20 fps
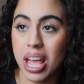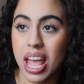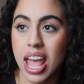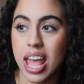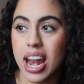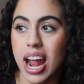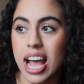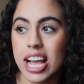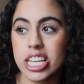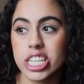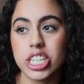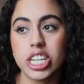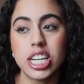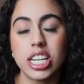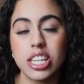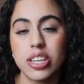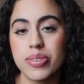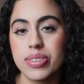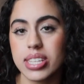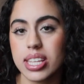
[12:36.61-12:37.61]
and I
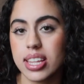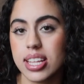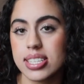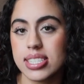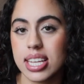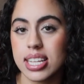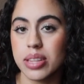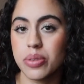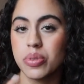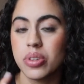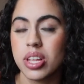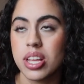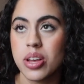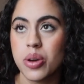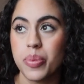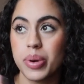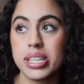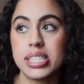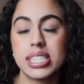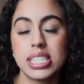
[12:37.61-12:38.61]
started using this
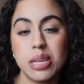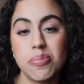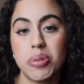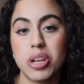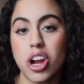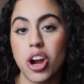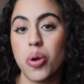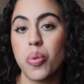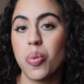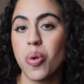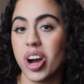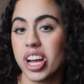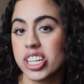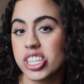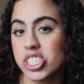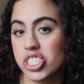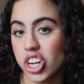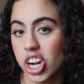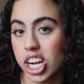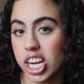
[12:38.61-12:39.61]
when
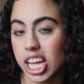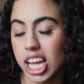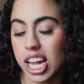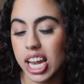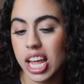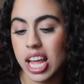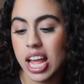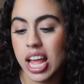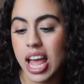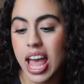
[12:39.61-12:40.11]
CPR1 started,